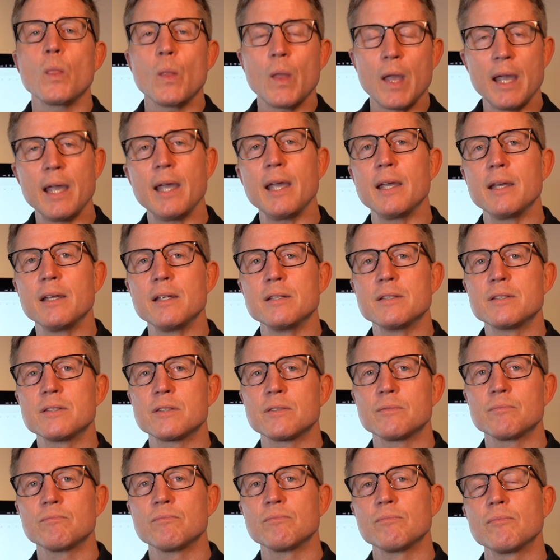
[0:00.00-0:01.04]
and
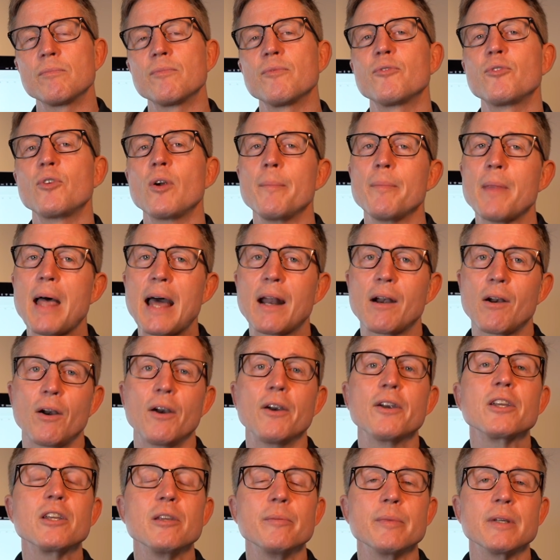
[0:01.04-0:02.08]
from that
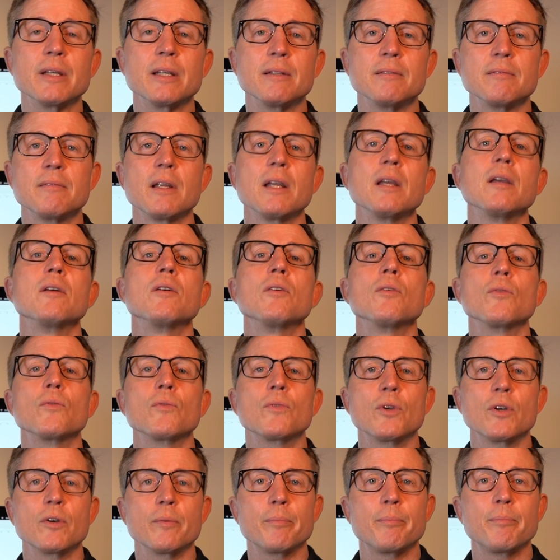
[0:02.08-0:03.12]
argument,
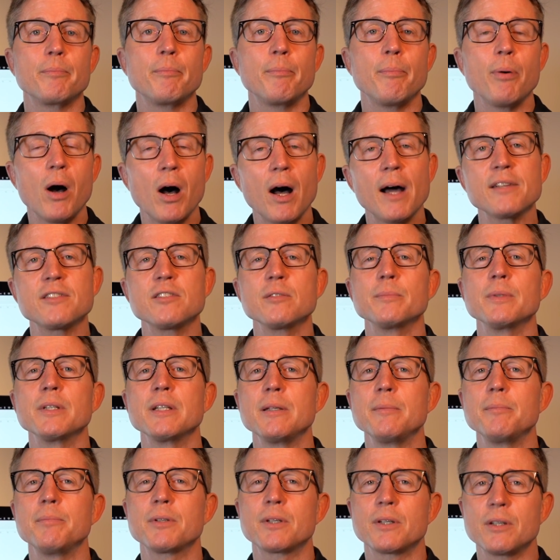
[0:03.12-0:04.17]
there
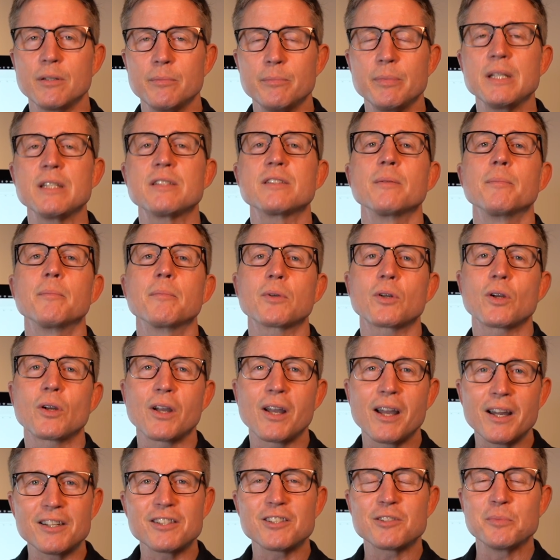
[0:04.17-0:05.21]
possibly could be some
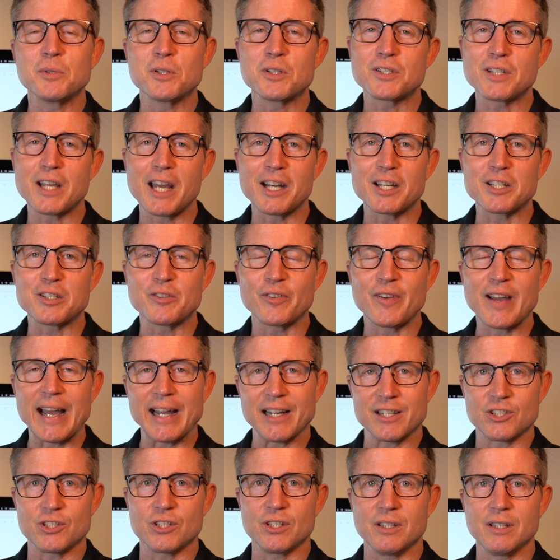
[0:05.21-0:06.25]
customer
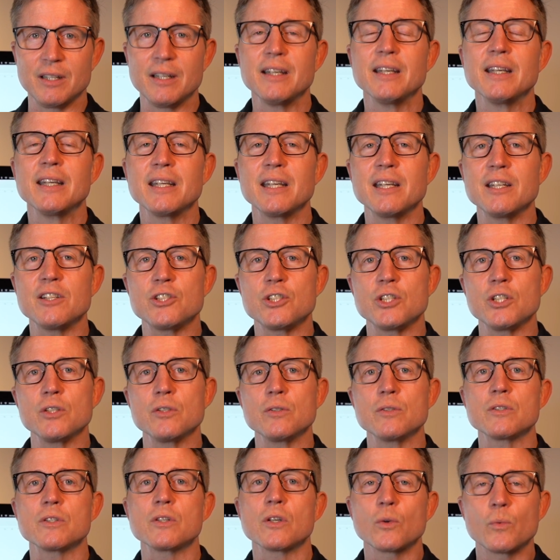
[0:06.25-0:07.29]
satisfaction
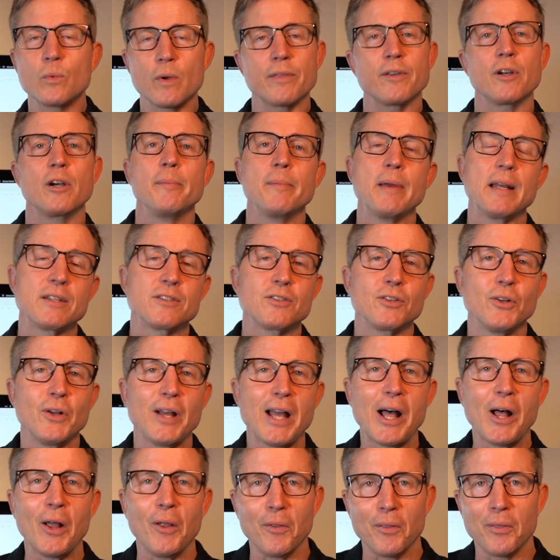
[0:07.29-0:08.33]
issues with our mental
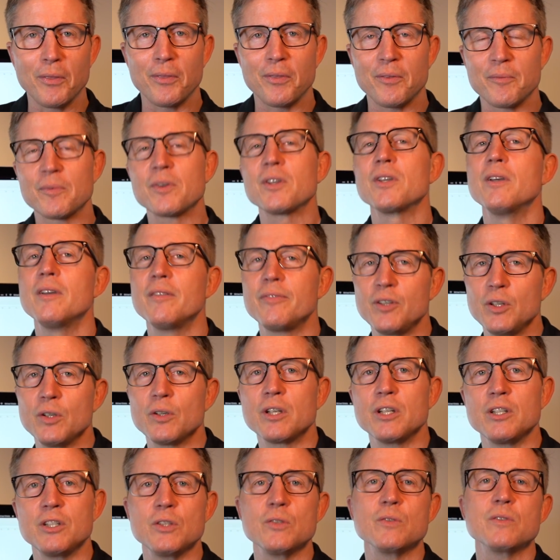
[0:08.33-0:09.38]
health, if you
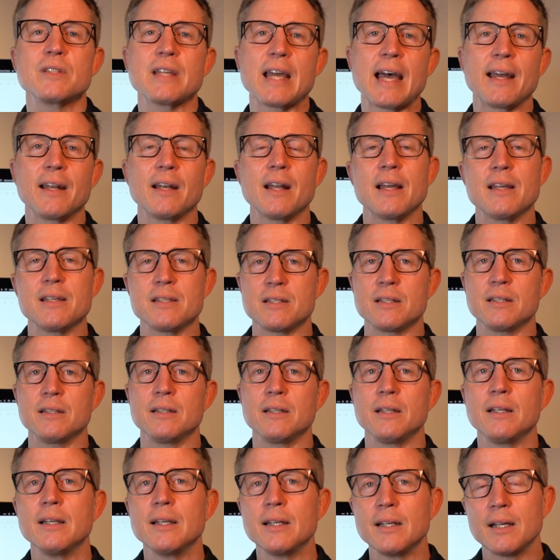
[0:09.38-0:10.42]
could use that as
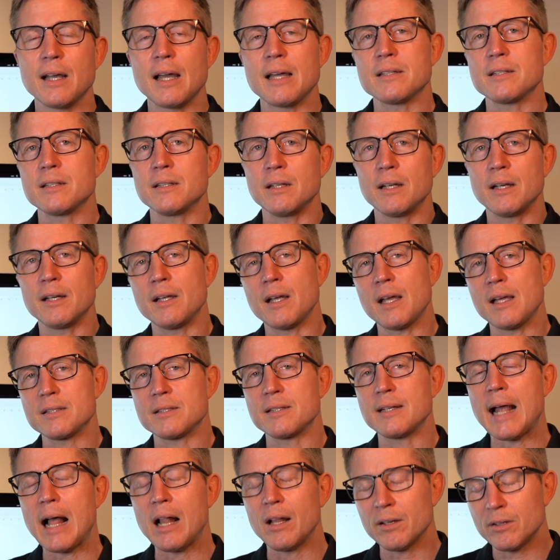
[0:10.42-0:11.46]

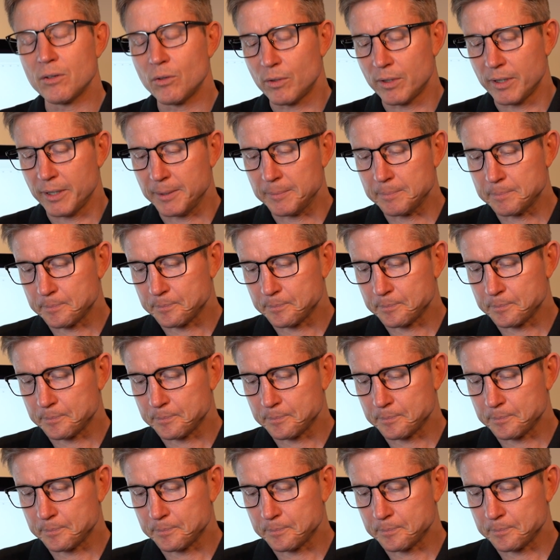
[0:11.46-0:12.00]
an allegory.